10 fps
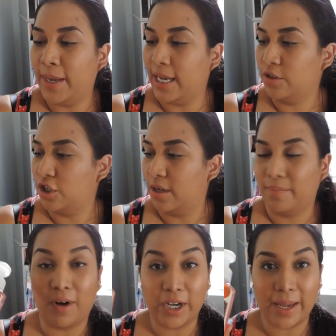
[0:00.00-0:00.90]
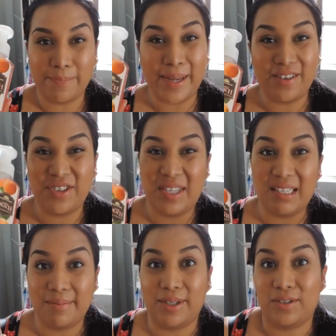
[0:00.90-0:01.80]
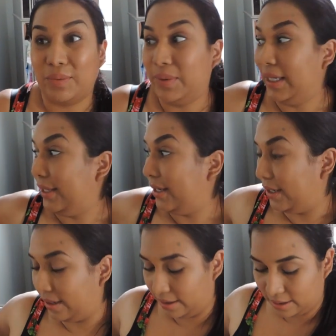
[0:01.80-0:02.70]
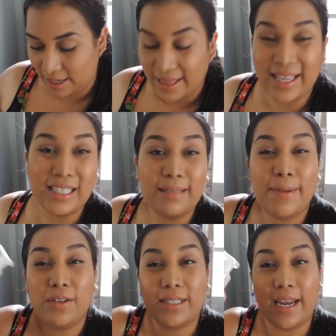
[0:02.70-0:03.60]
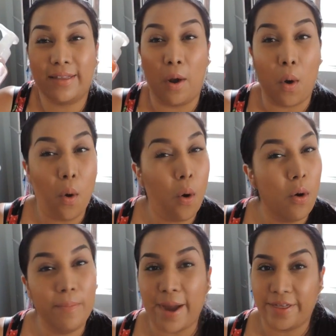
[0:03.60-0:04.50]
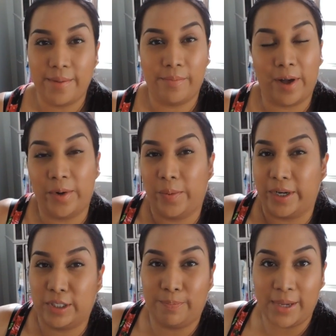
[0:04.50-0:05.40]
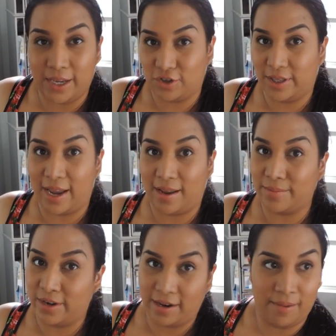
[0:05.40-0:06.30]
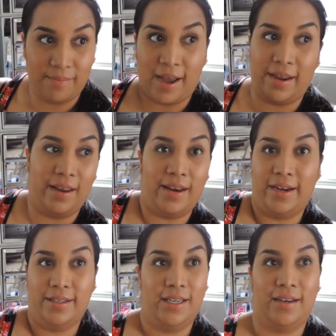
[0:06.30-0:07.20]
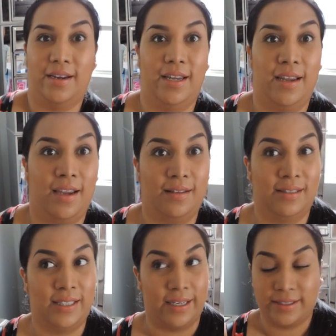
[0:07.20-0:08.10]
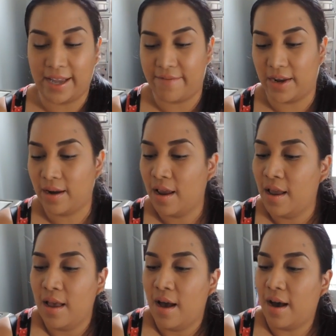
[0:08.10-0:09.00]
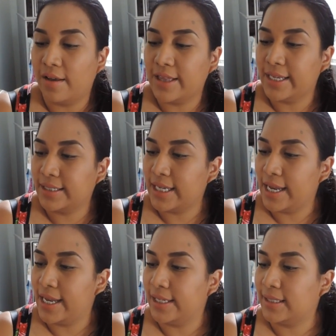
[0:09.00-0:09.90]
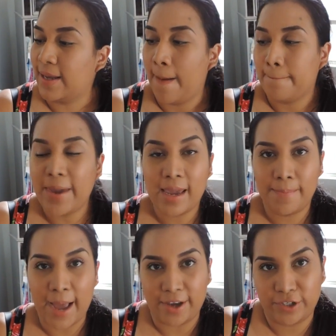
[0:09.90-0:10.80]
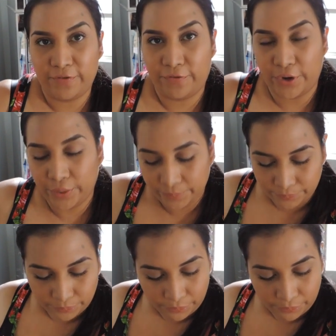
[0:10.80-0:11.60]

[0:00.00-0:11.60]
Peach, Market Peach. This smells really good. This smells like the old Bath & Body Works peach. Like, I'm talking back in 1996-7. This is Pink Passion Fruit.